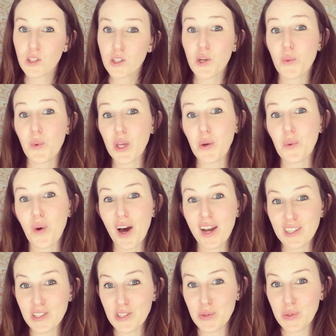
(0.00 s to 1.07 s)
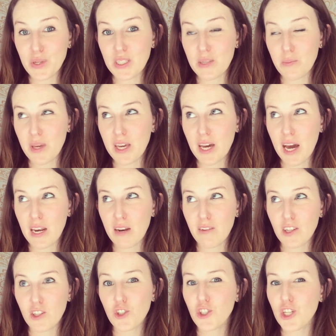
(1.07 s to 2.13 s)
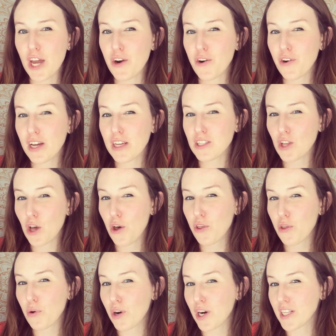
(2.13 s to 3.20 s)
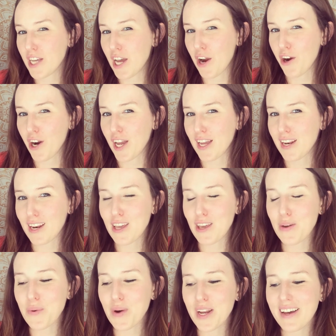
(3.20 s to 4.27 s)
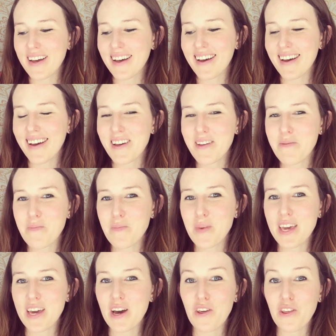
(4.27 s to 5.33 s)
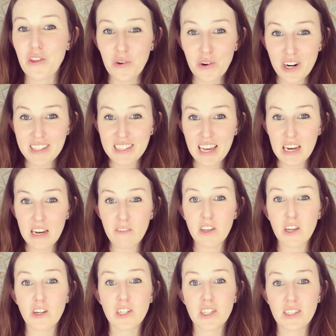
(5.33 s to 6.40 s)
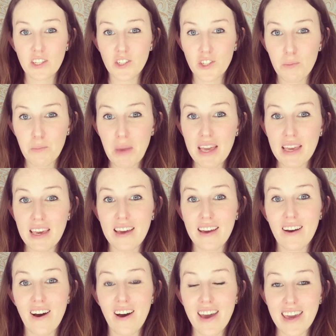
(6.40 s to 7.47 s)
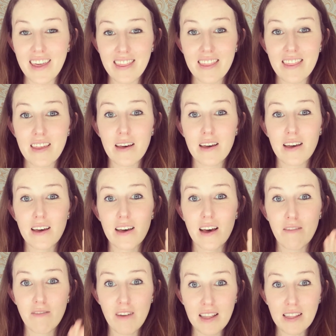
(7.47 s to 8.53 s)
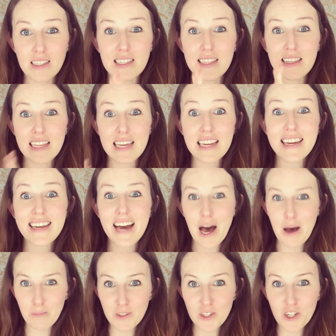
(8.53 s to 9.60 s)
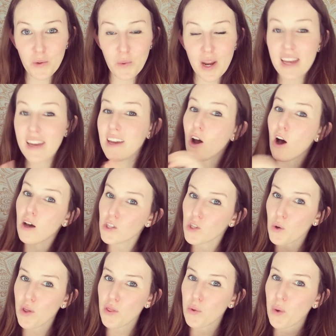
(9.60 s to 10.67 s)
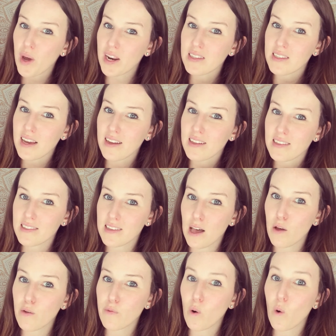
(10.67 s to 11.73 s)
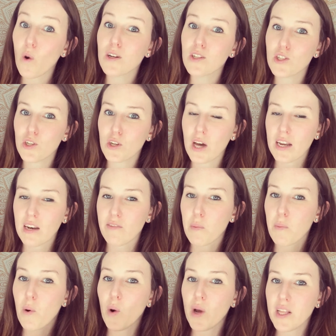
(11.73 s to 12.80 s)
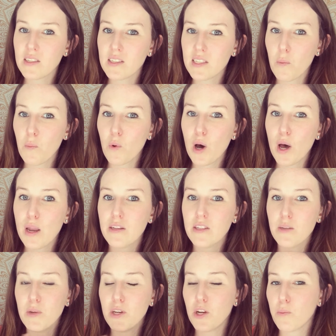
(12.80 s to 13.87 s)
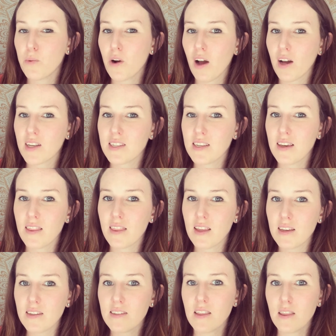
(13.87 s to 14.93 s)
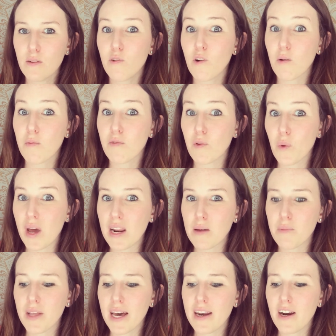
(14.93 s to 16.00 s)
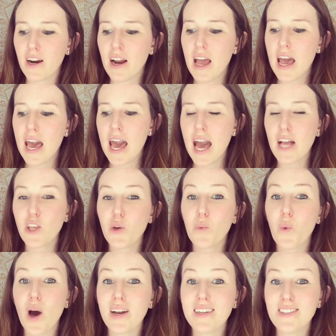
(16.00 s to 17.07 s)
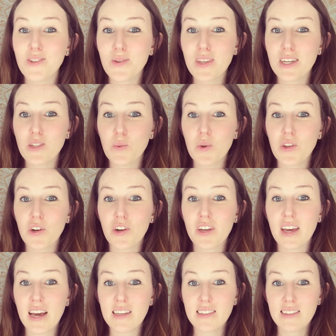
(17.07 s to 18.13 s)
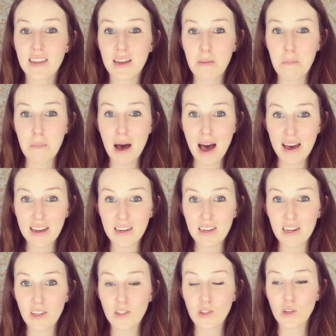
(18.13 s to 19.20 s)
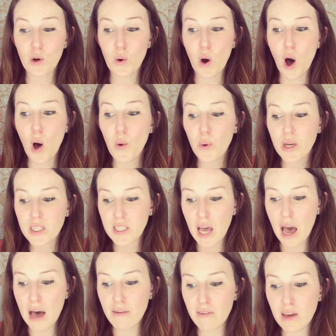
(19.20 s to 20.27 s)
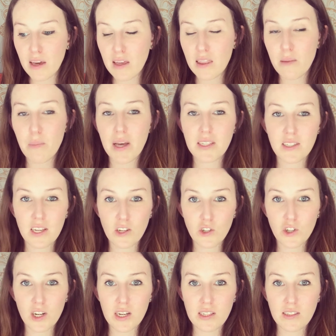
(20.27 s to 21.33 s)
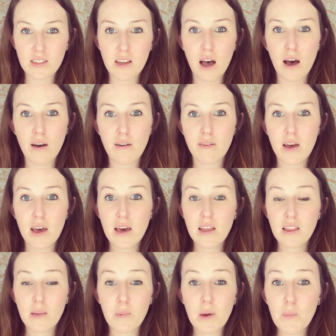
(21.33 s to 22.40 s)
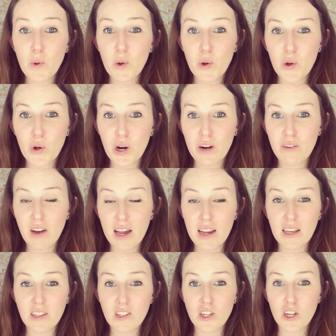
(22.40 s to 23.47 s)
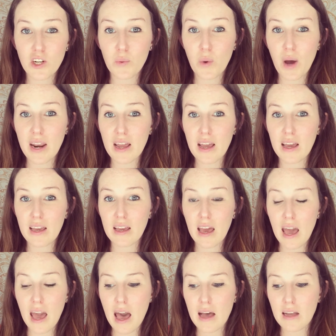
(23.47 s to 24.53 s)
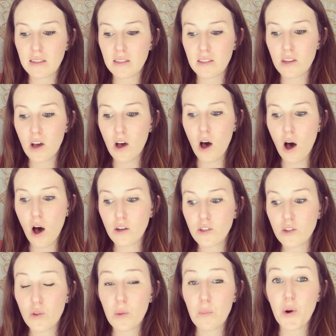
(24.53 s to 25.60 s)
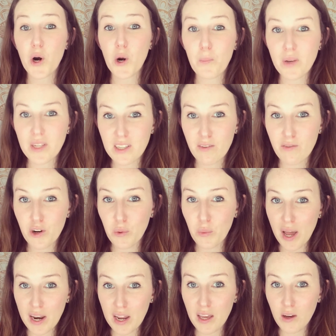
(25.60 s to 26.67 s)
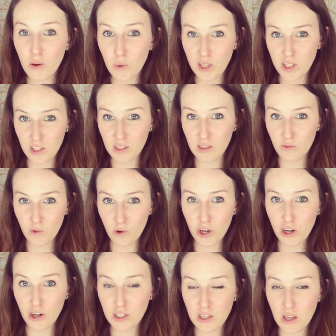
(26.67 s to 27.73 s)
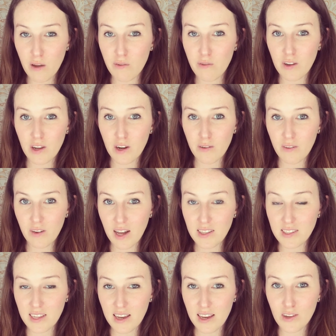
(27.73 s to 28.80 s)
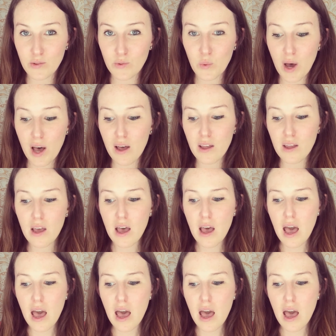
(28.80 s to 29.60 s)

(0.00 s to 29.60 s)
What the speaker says: So what you want to do is to be kind of a generous authoritarian. You want to be authoritative in your decision making in the events leading up to your wedding and also on the wedding day itself, or to kind of appoint someone to be your proxy in this in the form of a wedding planner. And you want to do this with your guests in mind. So always having the best interests of the people who you're inviting to your wedding, and also the purpose of your wedding, which is for yourself and your fiance as well.